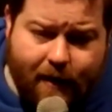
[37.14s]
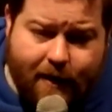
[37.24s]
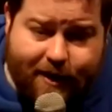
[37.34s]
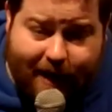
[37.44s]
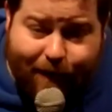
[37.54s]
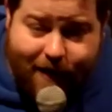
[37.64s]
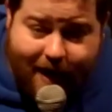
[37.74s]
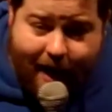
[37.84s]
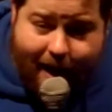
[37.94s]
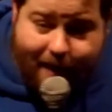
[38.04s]
7
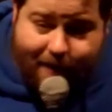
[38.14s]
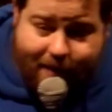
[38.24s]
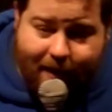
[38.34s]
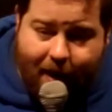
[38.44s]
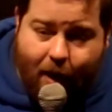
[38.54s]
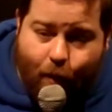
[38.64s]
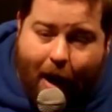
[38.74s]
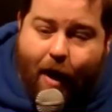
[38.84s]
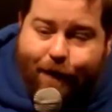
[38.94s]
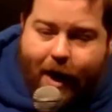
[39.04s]
years.
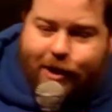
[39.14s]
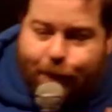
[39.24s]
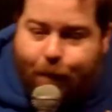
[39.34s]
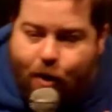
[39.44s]
Wow, have I just